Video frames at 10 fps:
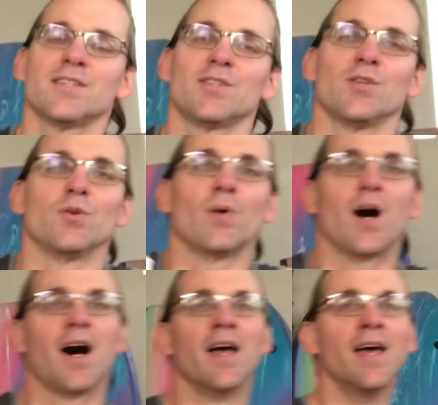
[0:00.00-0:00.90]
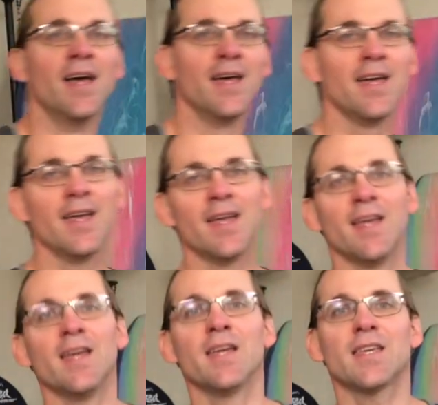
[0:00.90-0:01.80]
to
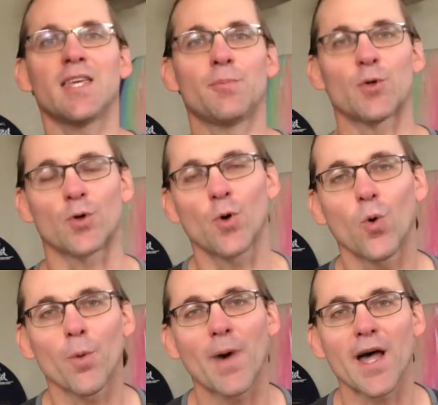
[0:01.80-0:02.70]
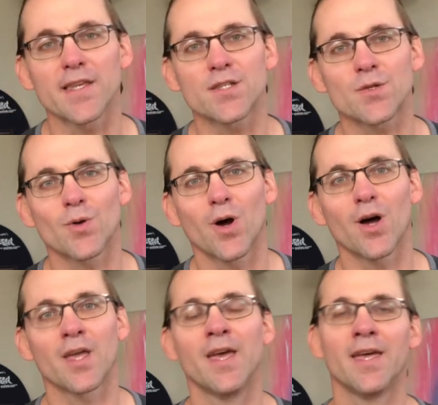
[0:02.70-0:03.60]
keep your core body
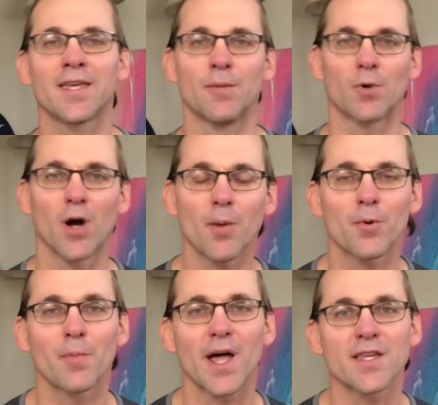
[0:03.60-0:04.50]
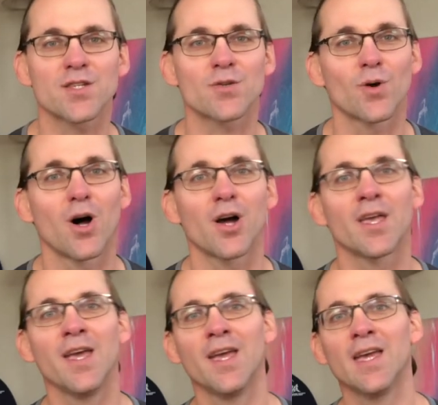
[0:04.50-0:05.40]
strong, keep your upper body strong,
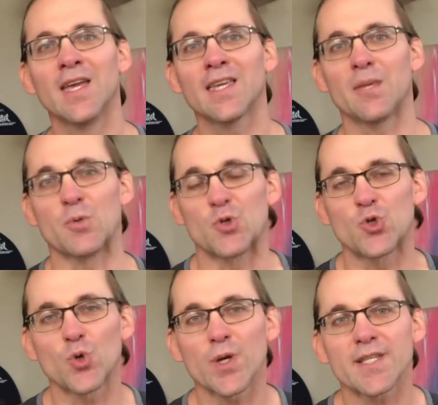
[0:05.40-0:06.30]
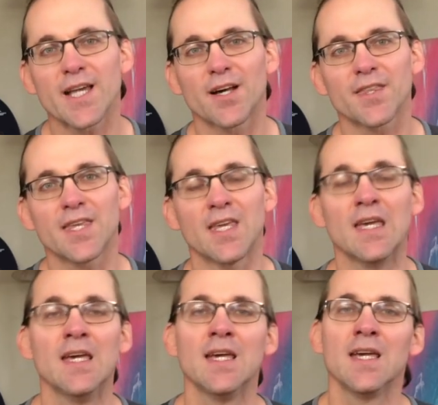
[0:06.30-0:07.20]
keep your joints healthy,
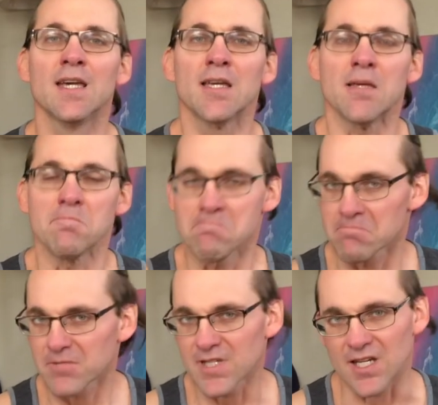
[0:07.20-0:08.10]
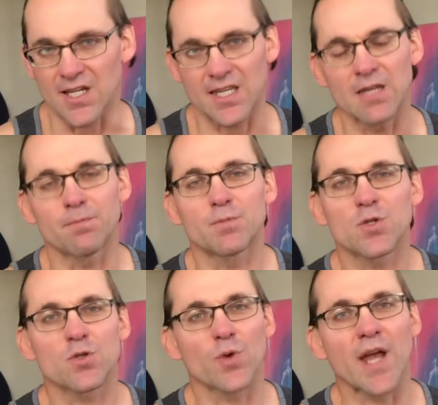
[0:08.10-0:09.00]
to keep
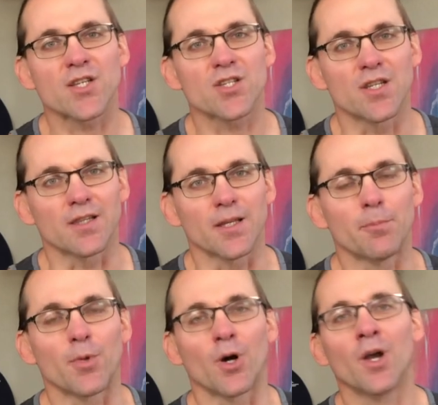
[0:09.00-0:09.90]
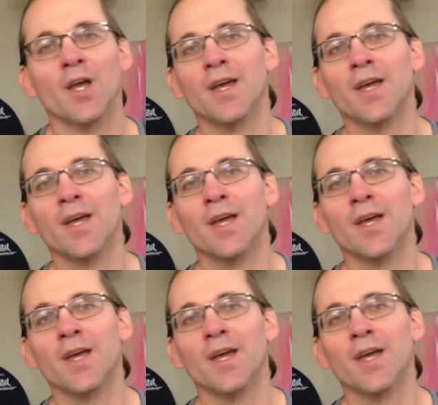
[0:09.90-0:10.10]
stretched and limber.